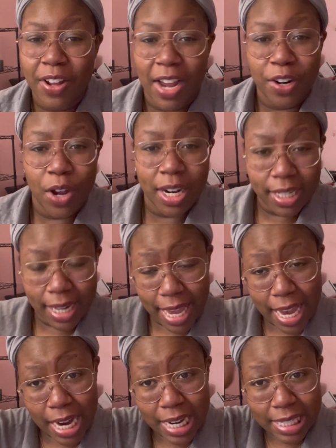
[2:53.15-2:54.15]
I know I look like
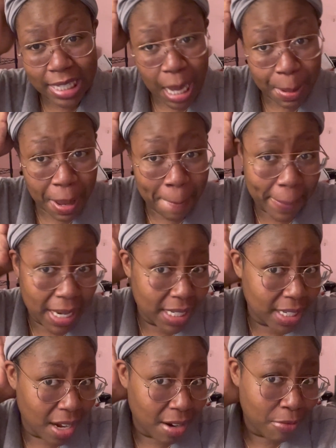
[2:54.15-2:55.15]
Harriet Tubman, but
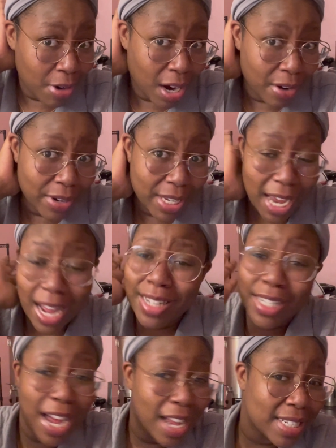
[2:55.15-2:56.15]
don't worry,
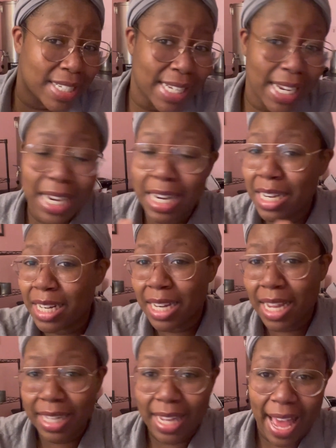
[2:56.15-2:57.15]
y'all seen
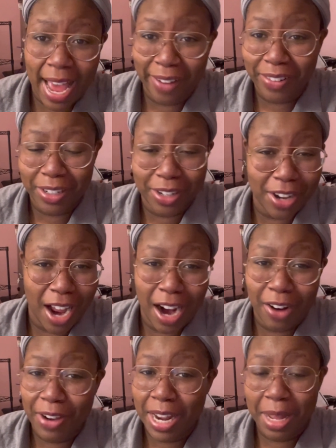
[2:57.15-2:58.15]
the after look
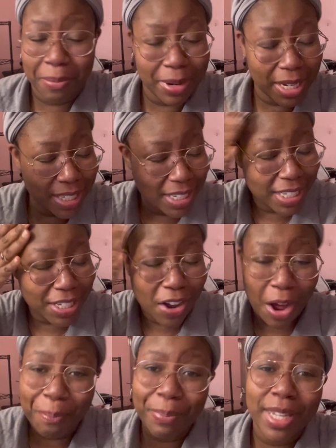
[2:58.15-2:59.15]
already, but just know
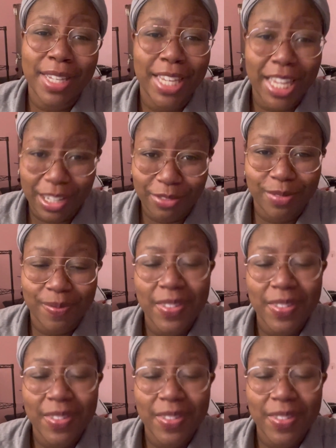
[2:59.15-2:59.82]
I'm gonna be cute.